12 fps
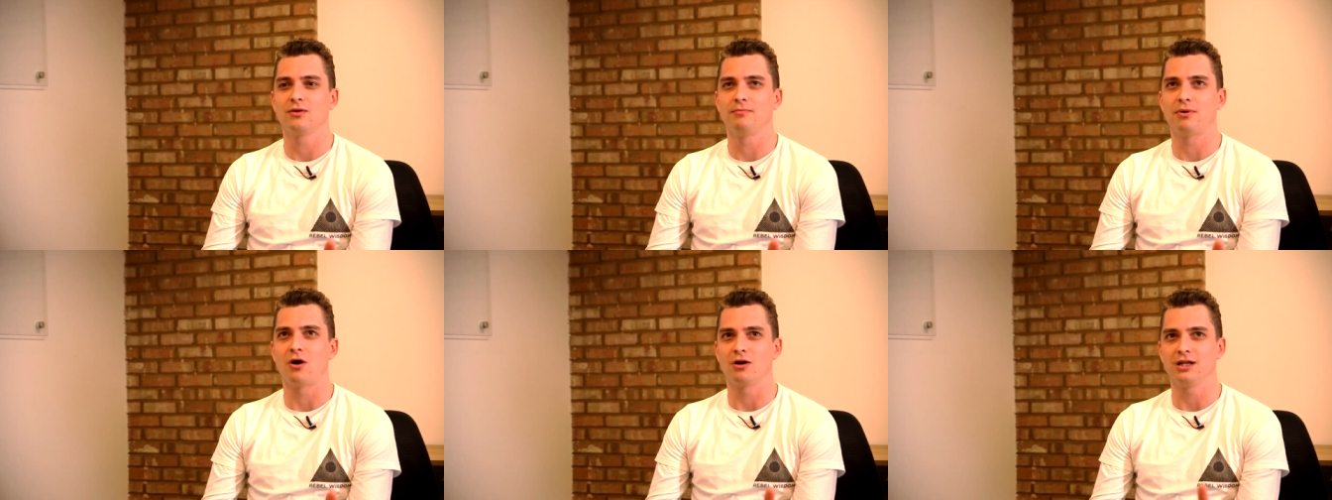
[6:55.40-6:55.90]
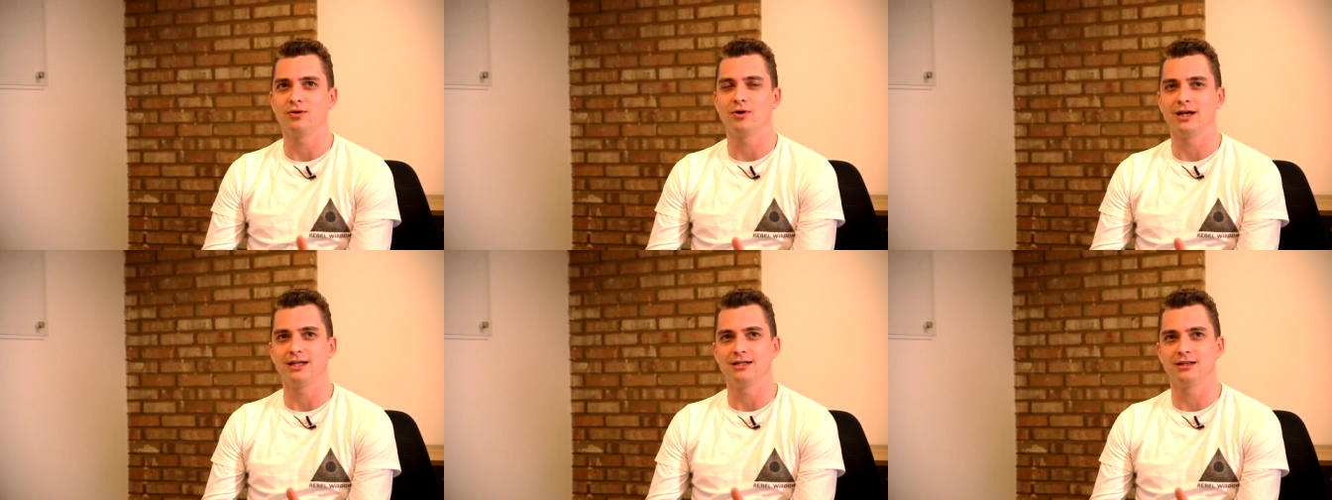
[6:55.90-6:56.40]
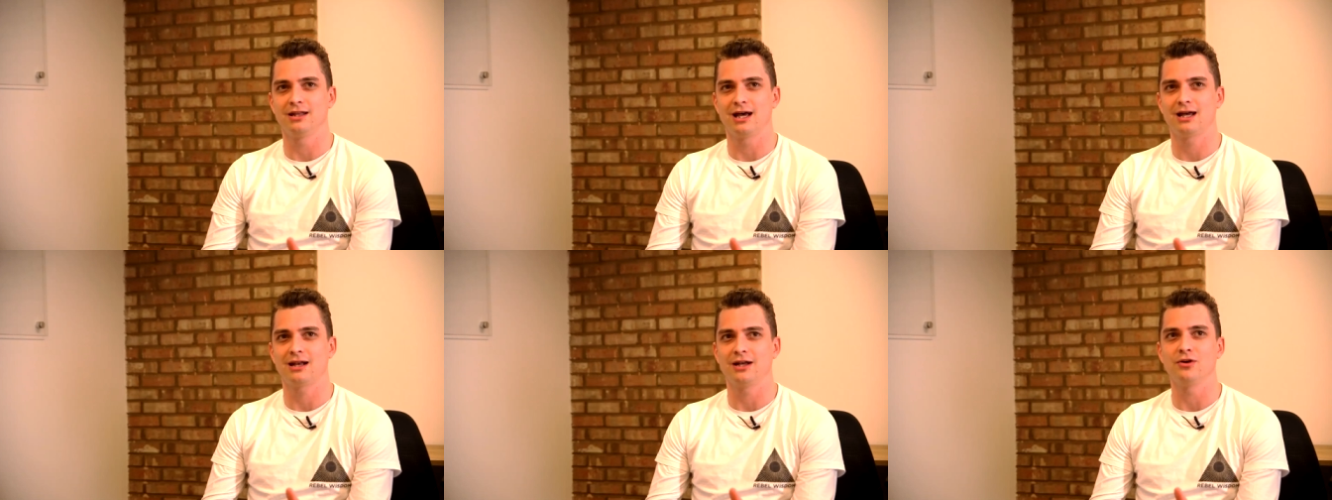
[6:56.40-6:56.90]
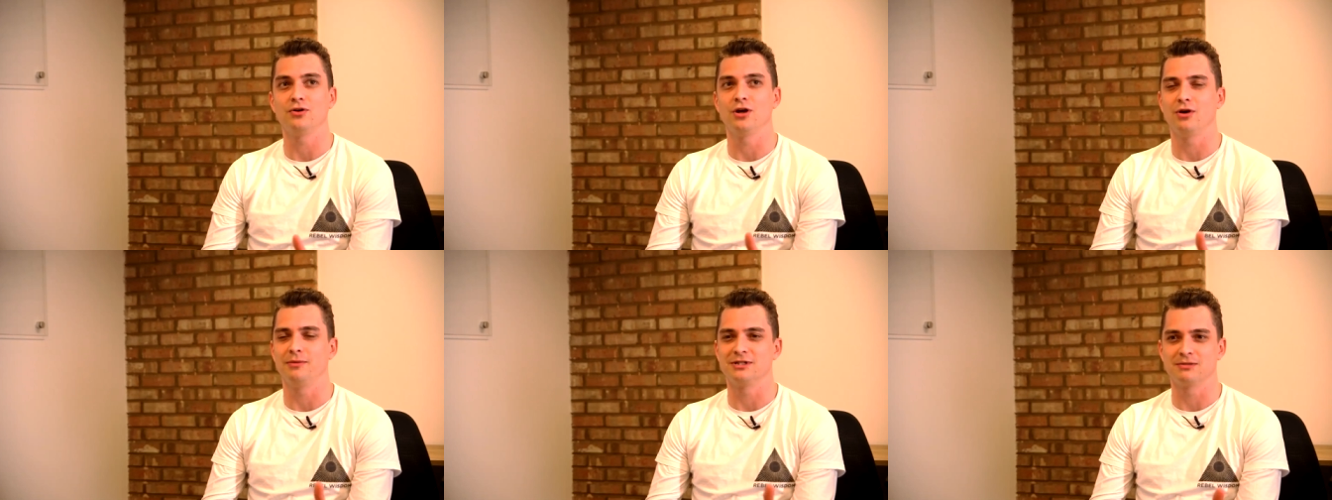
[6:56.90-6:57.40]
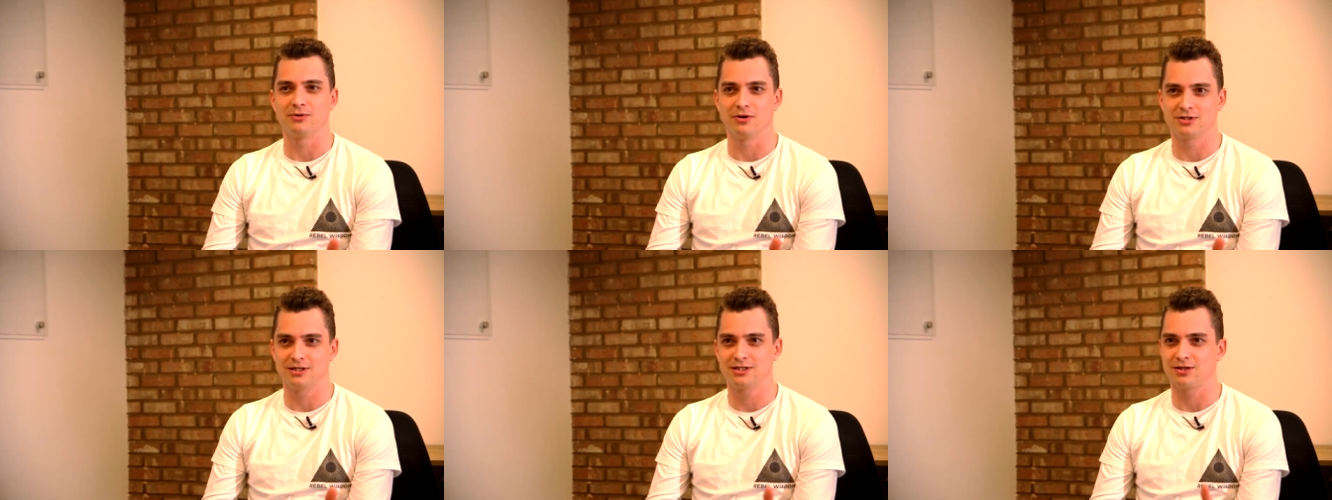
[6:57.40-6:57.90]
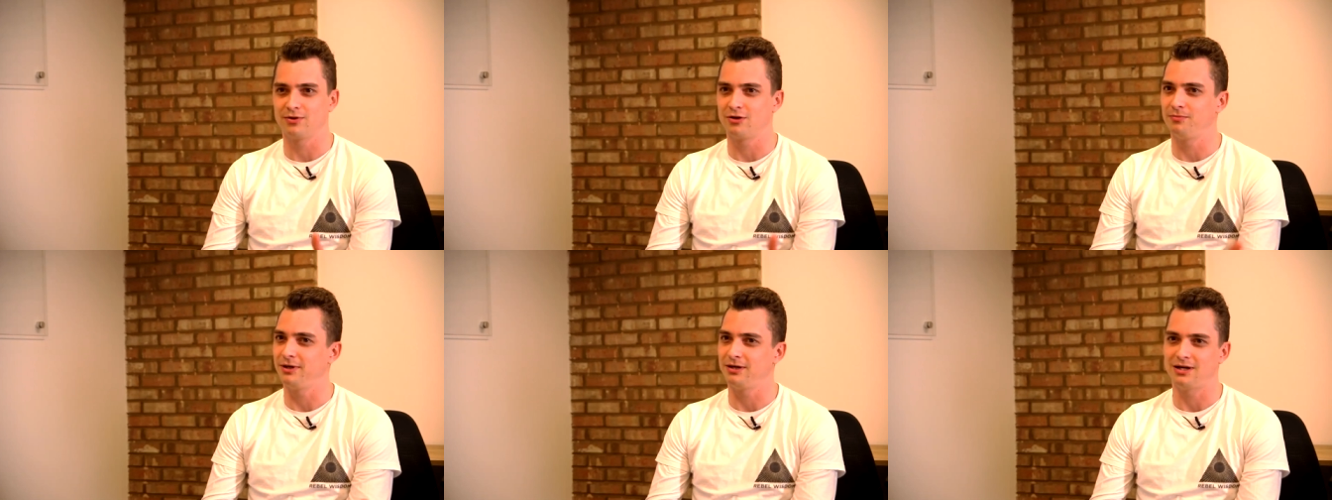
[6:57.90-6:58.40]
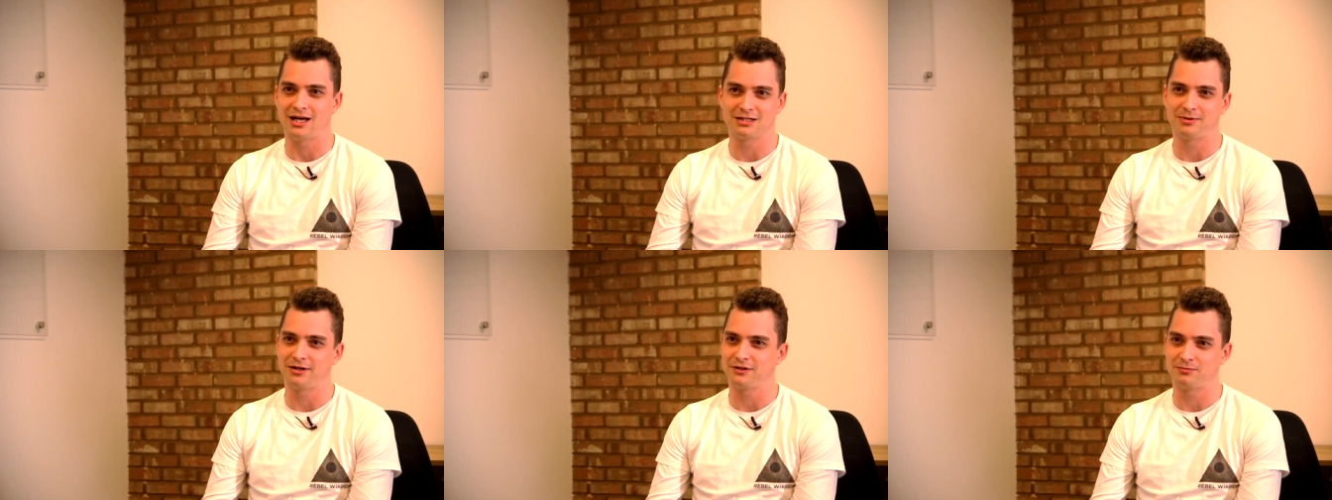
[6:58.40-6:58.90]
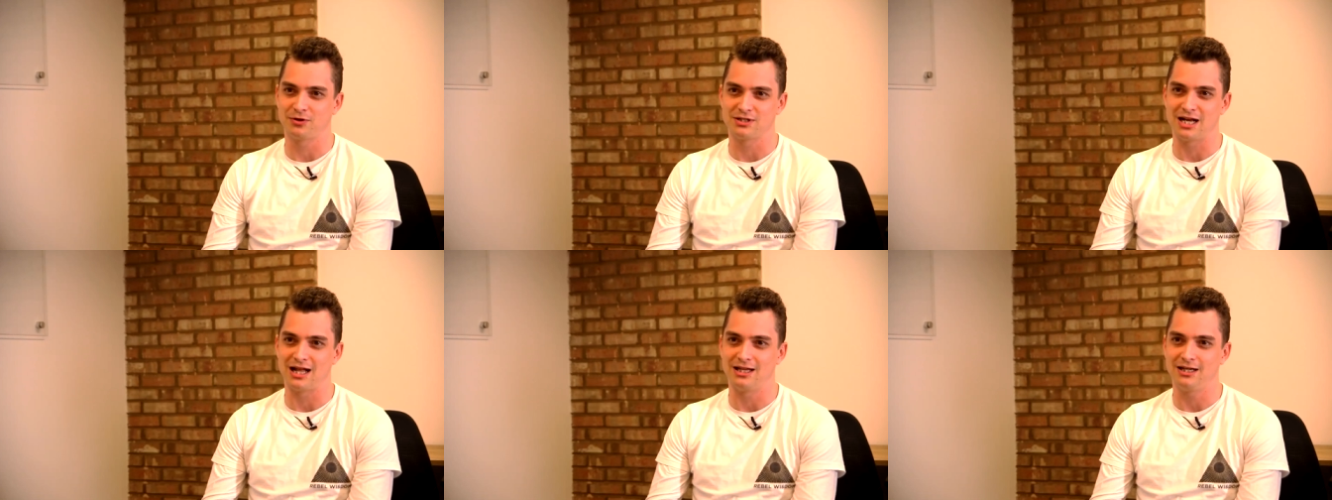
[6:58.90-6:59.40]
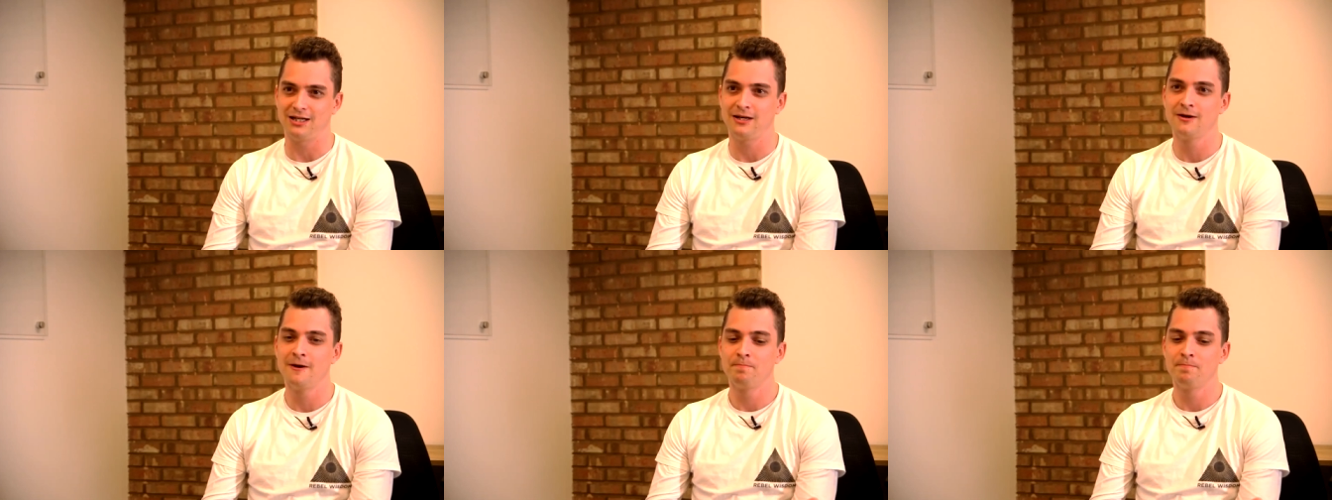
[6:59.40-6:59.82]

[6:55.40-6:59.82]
partly why he did that. I don't know him as a person, so it could be an aspect of his personality.